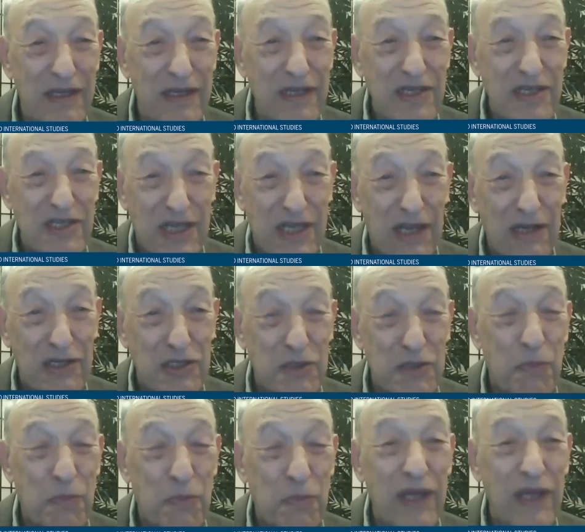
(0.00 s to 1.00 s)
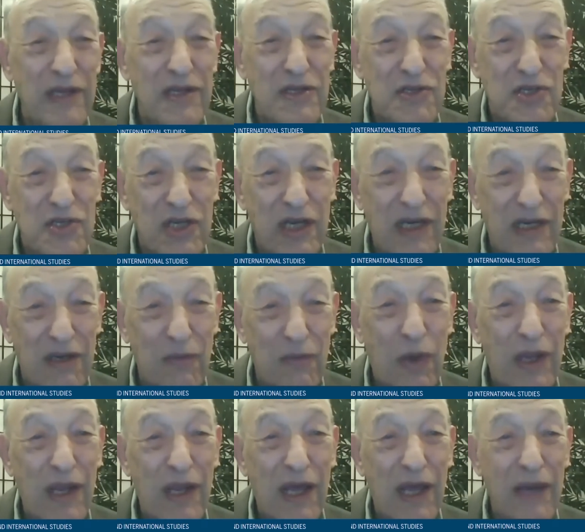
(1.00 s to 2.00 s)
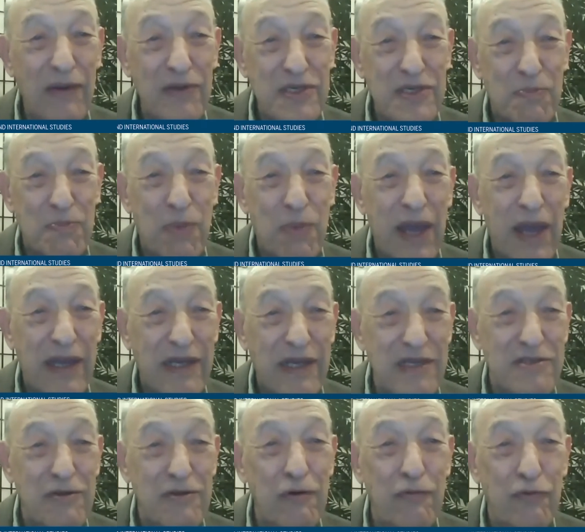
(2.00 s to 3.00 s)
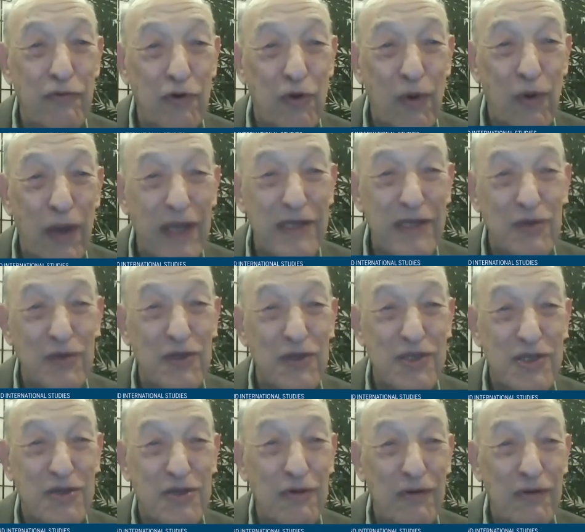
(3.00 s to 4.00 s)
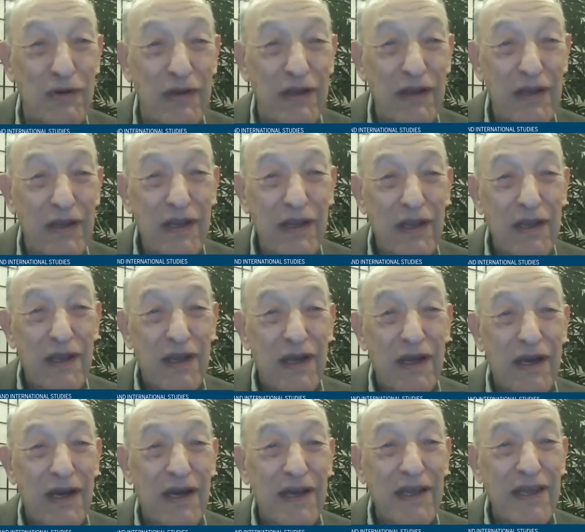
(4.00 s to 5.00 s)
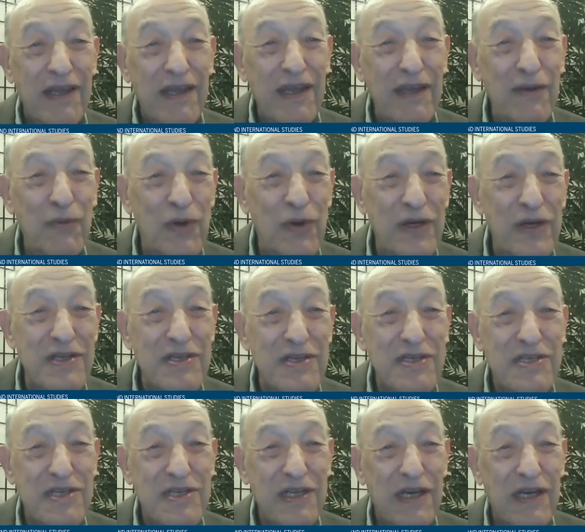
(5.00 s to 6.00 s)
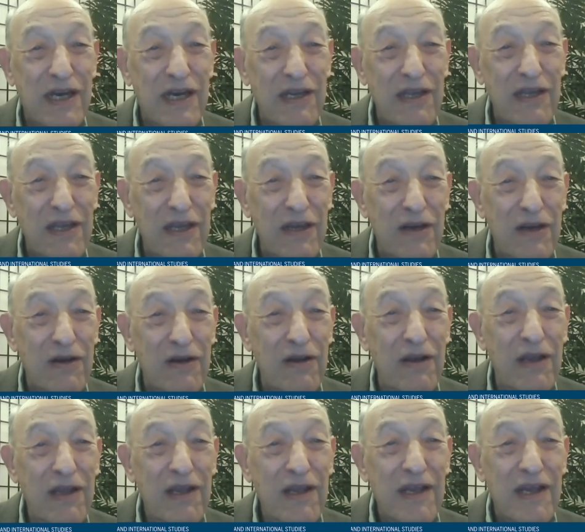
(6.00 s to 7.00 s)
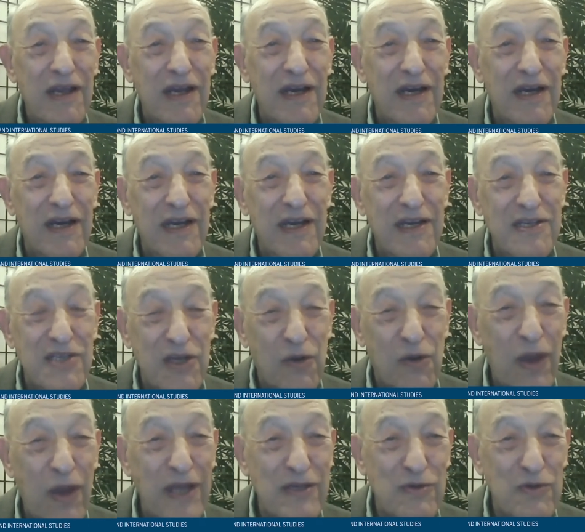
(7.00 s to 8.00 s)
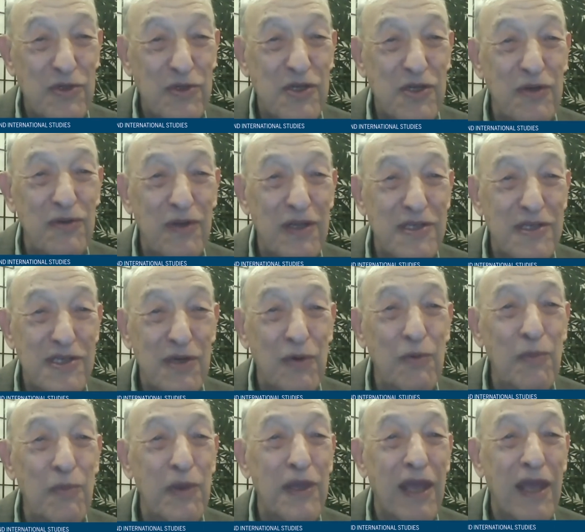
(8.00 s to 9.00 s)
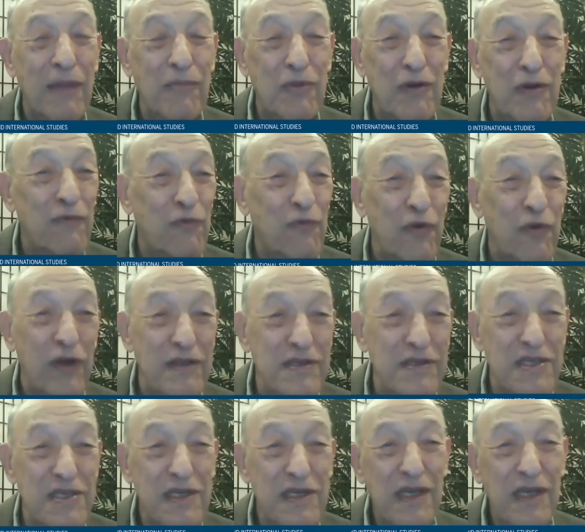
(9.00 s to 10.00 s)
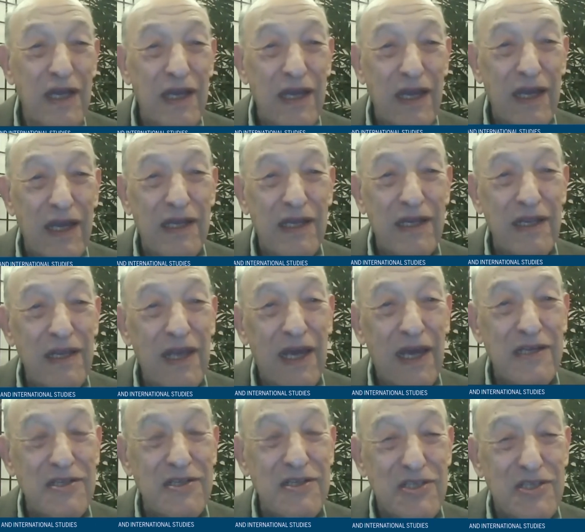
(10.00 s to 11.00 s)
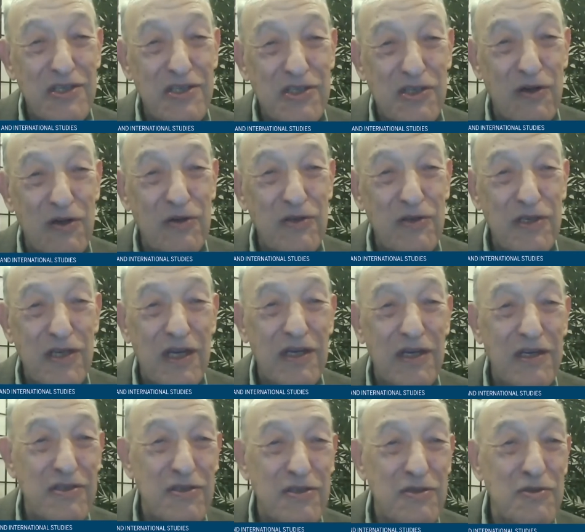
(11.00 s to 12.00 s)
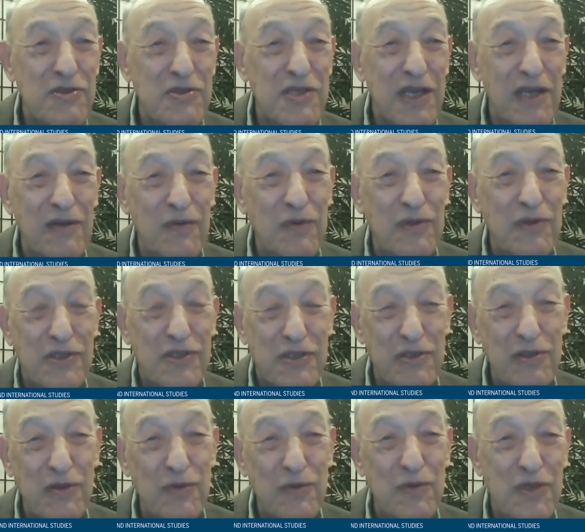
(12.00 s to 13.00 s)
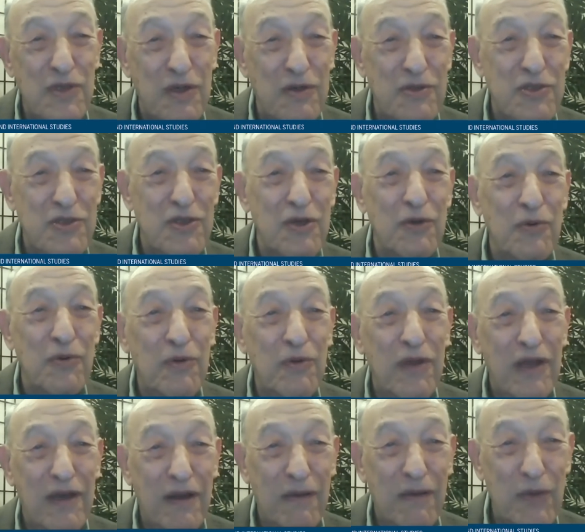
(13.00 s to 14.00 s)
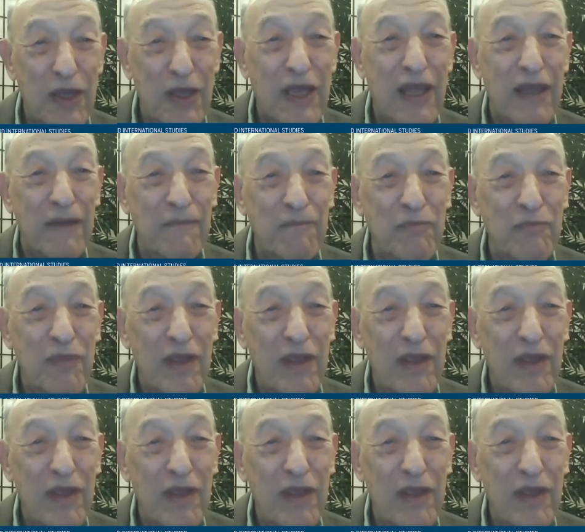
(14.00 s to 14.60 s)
study Japan and China. While I was back as an overgraduate student, he was here as a graduate student, so we became good friends. And he had a sister, Suzanne Wilson, who was also became